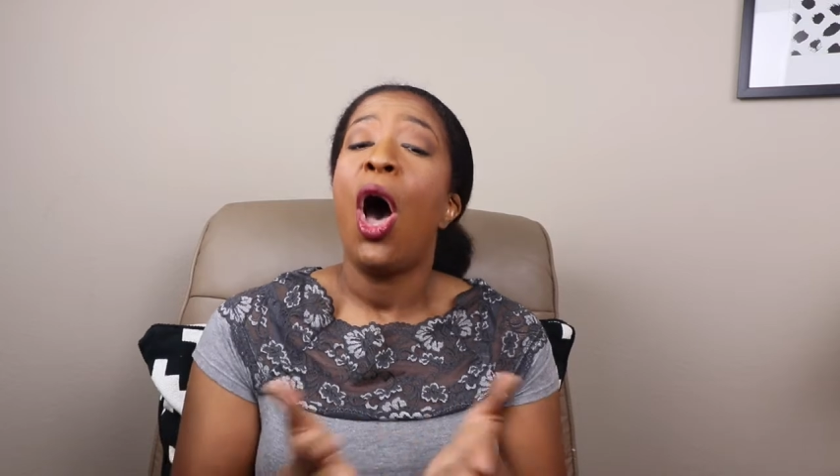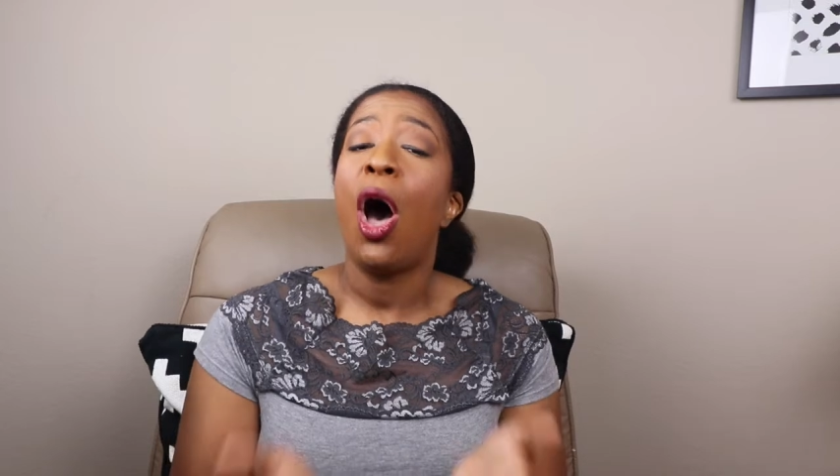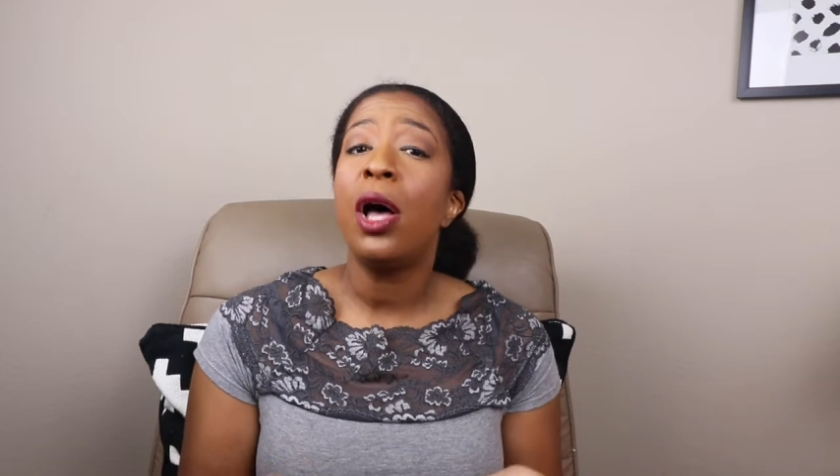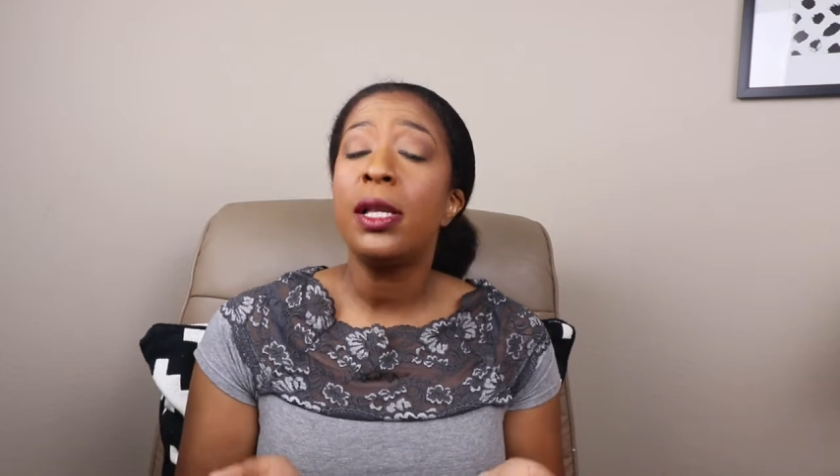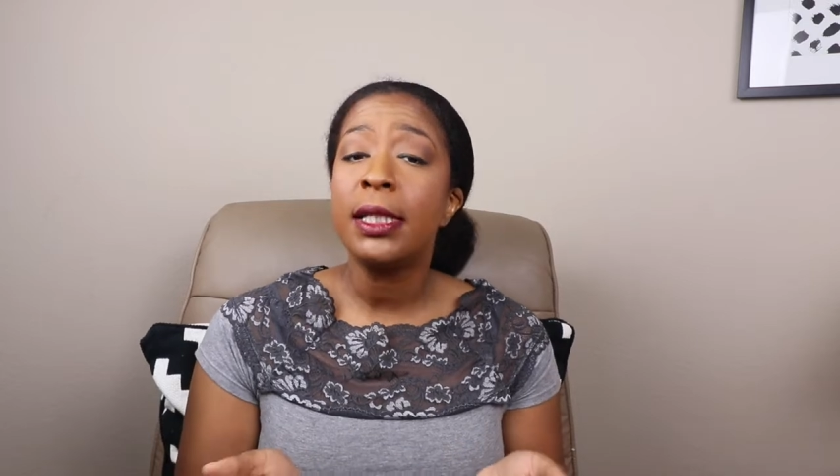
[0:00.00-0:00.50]

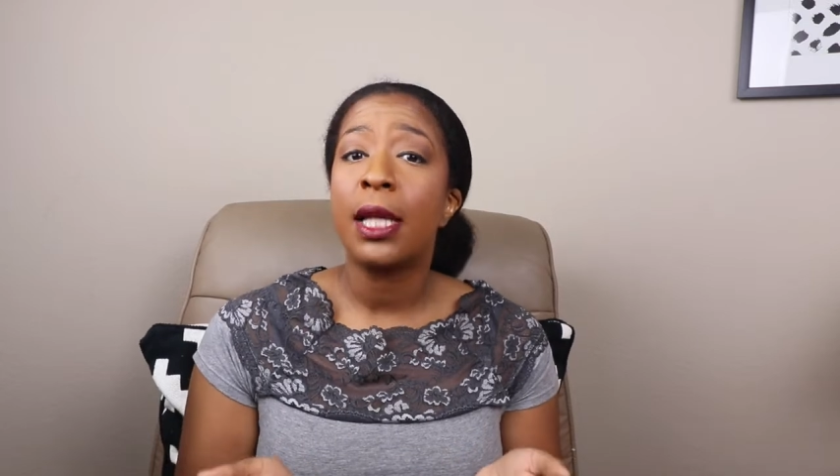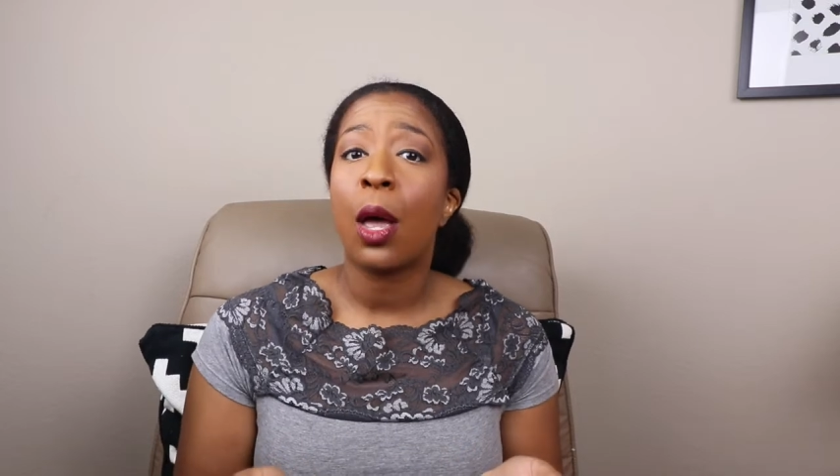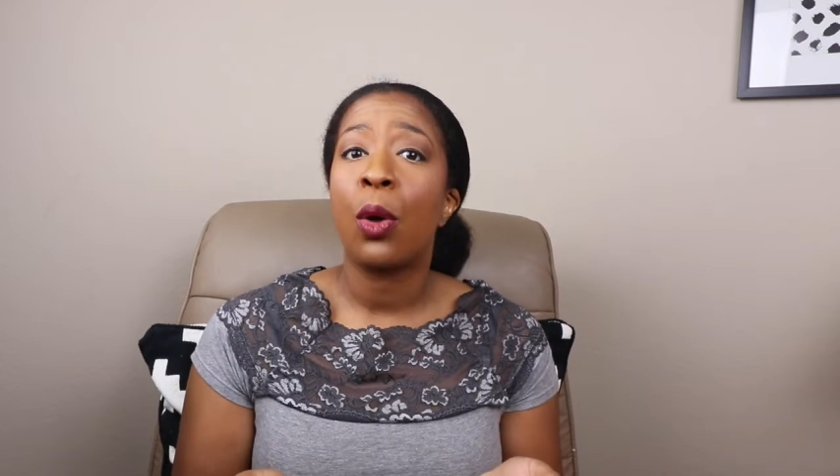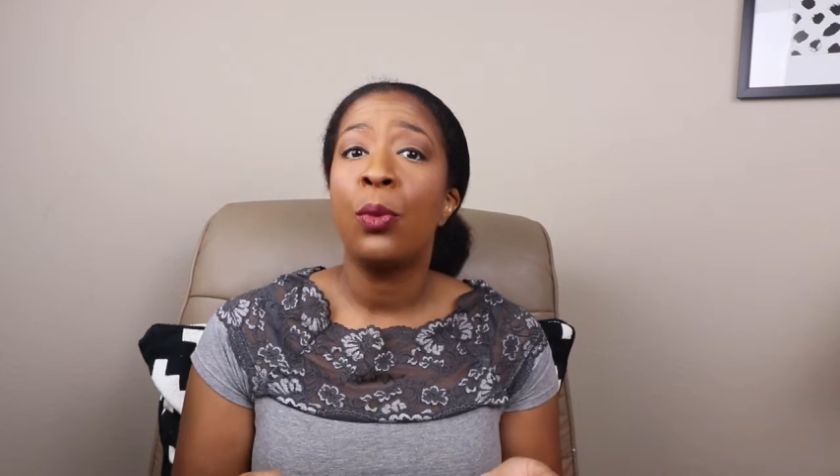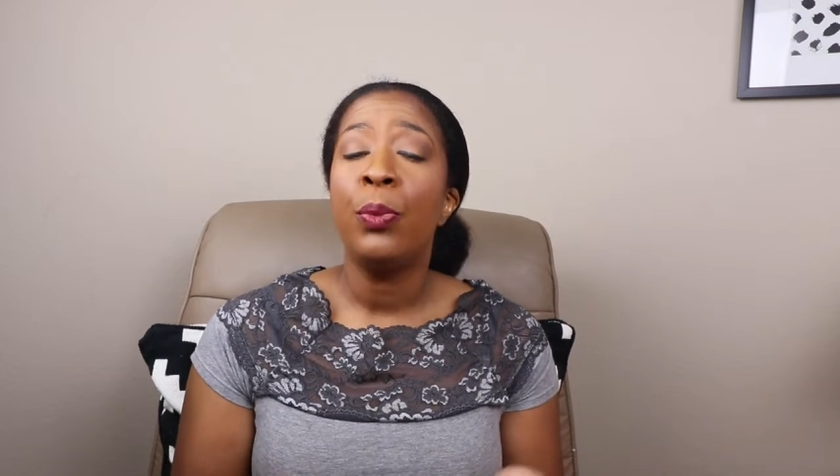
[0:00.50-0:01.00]

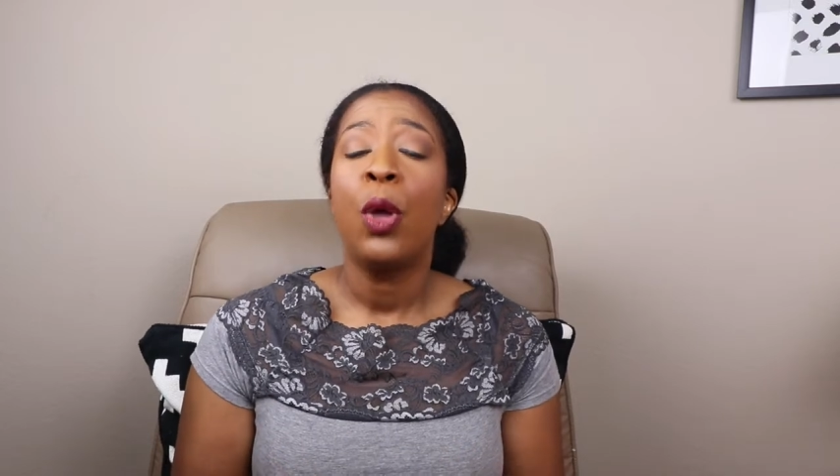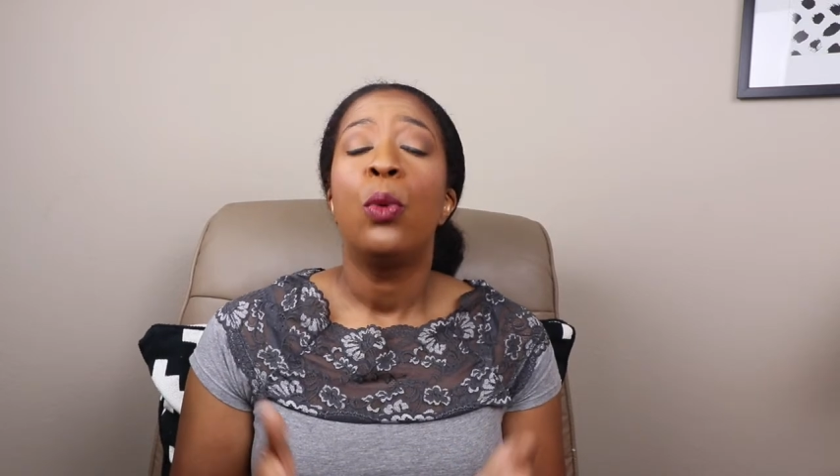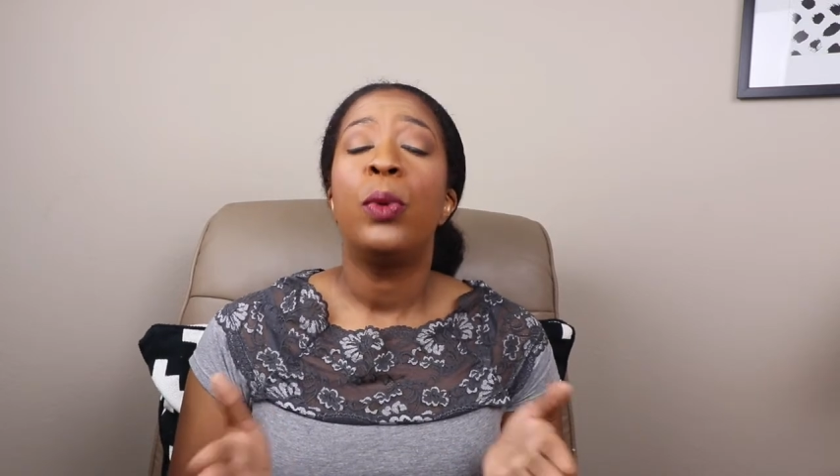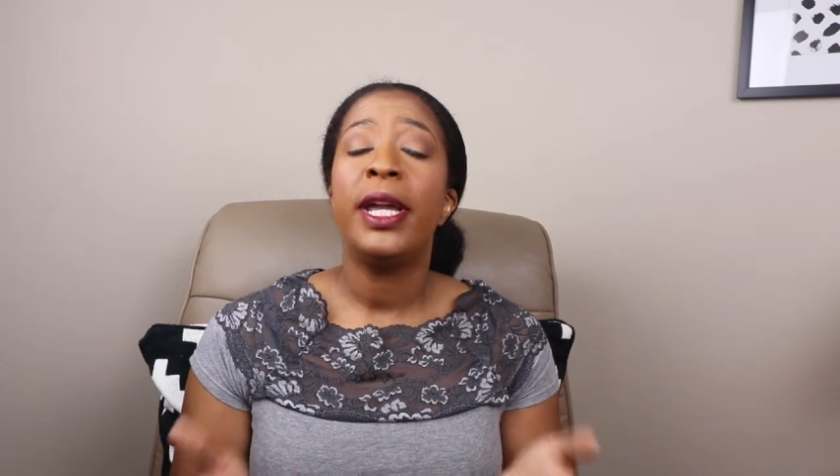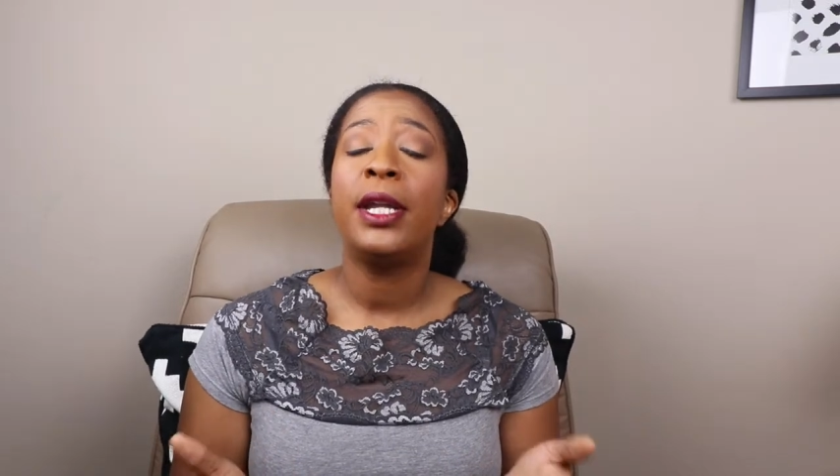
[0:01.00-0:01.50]
Also,
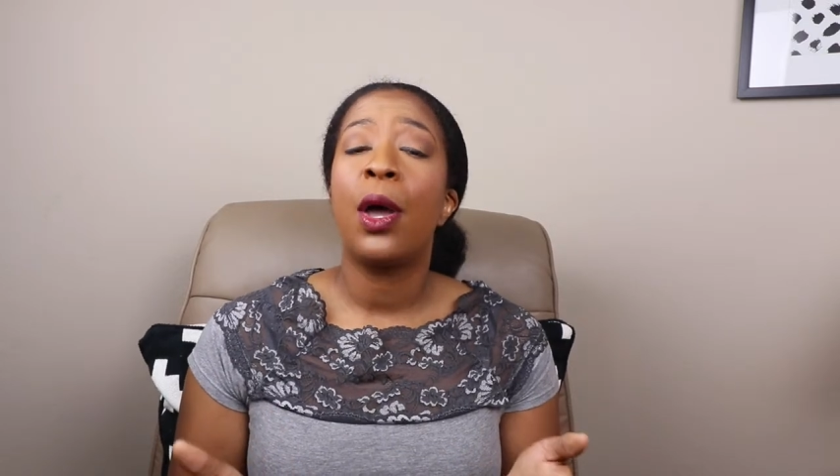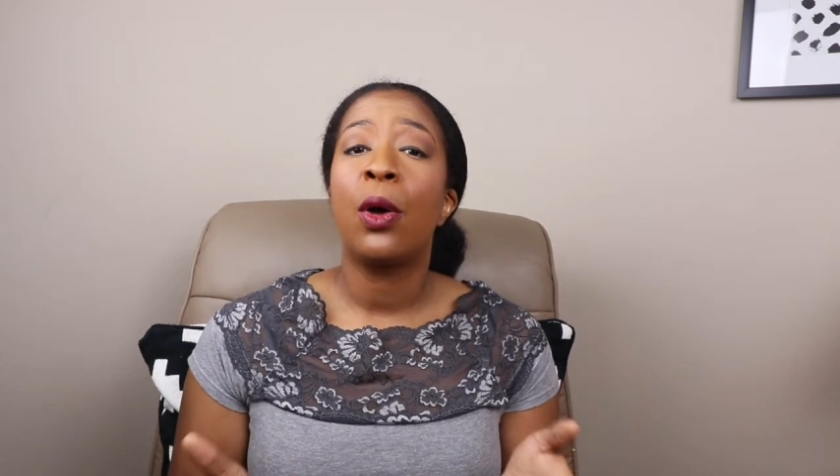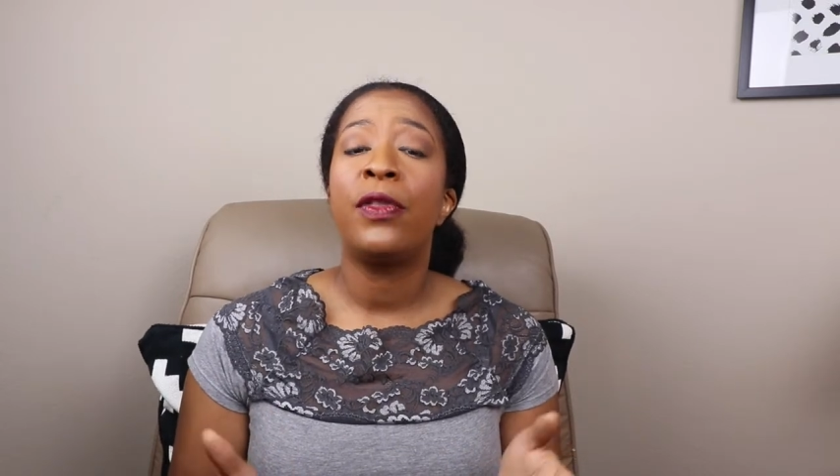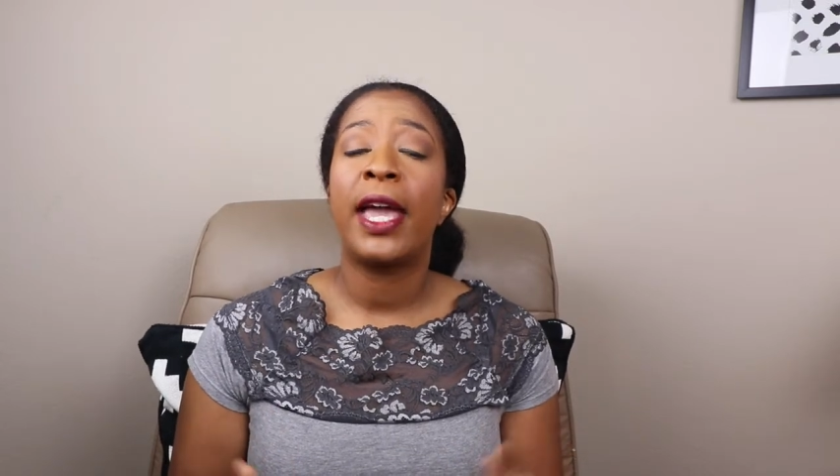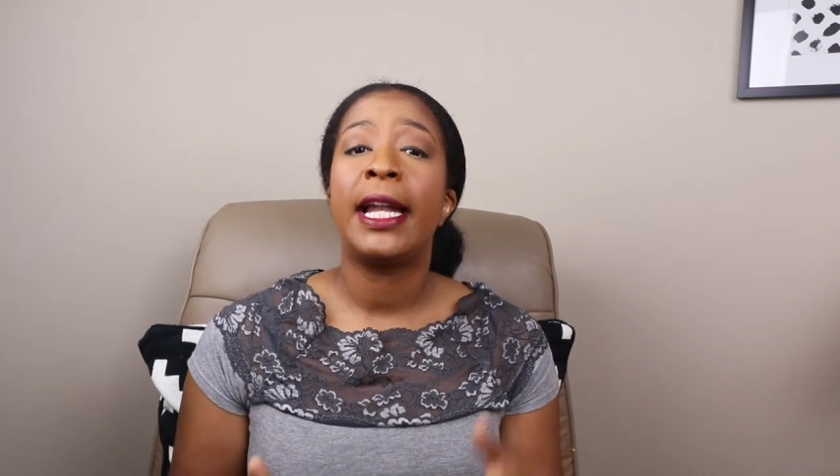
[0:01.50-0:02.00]
we
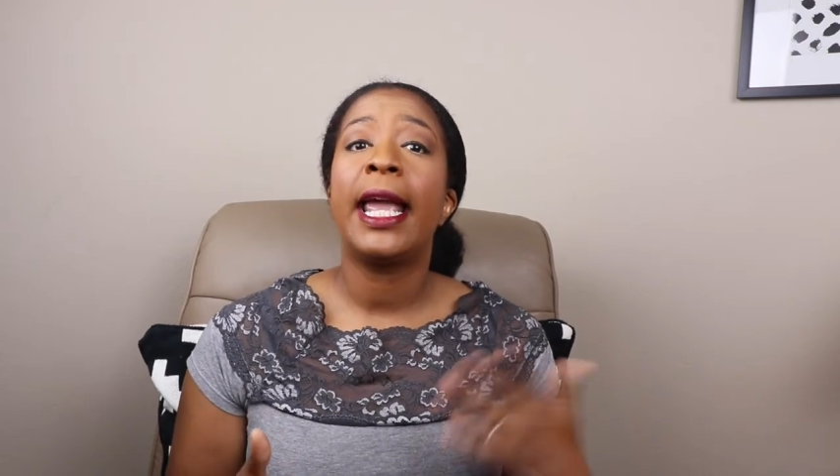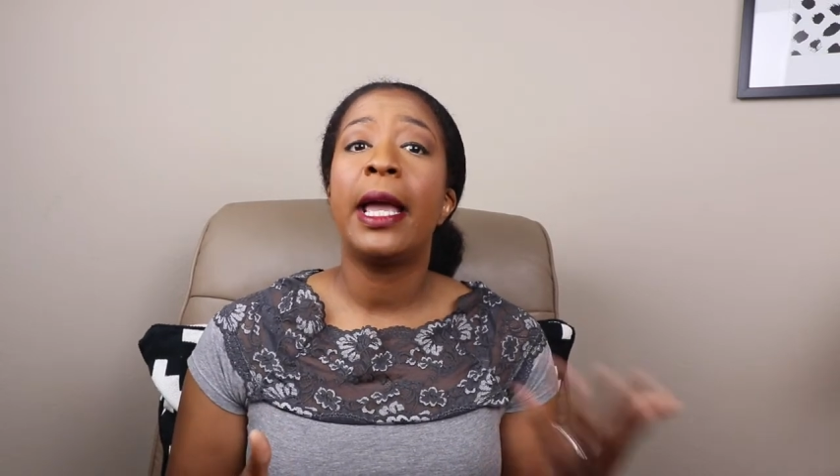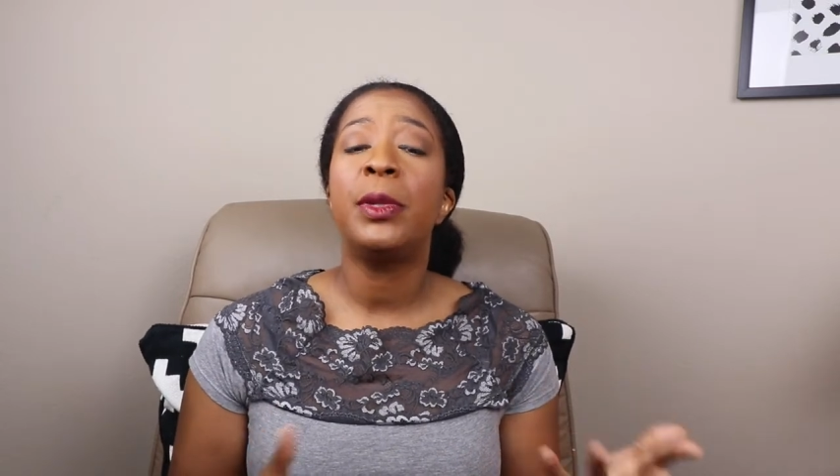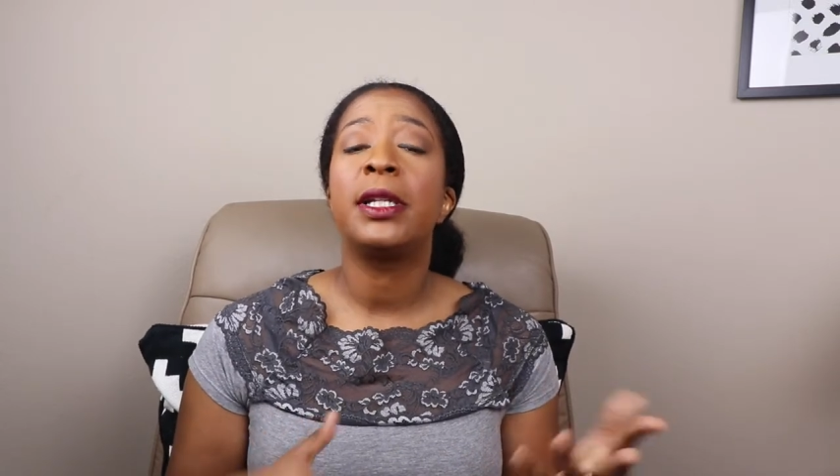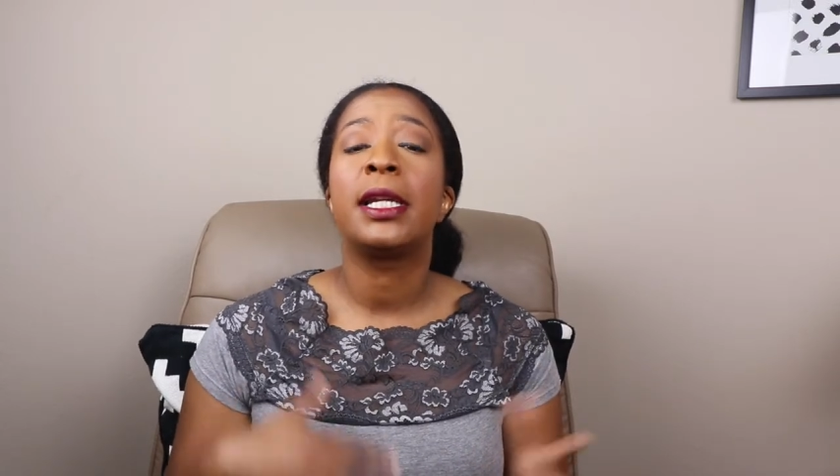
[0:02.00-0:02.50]
know that
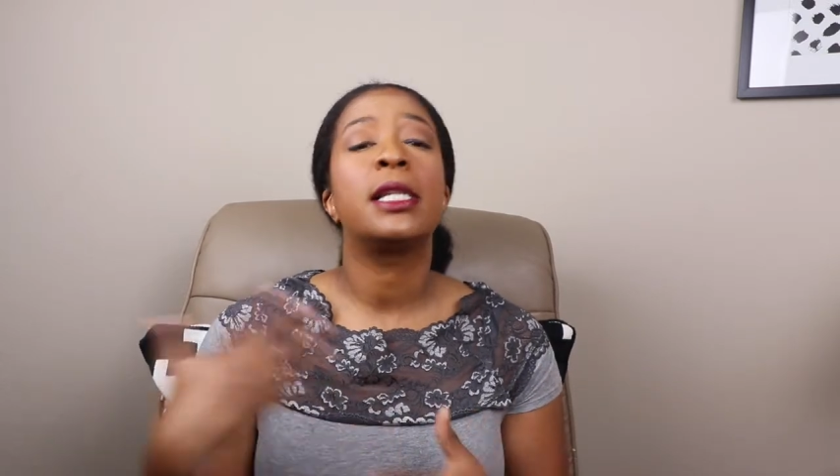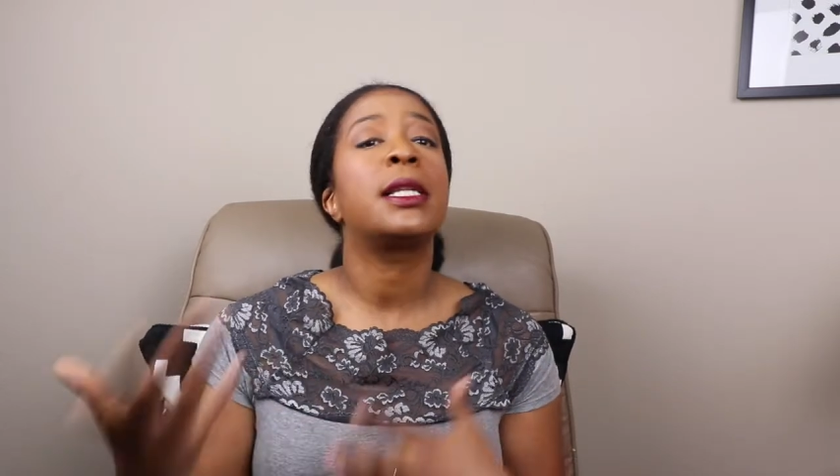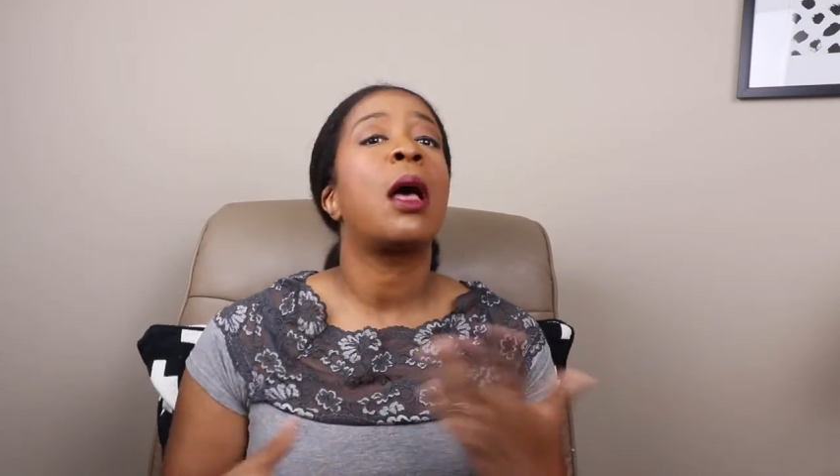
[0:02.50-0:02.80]
amylin is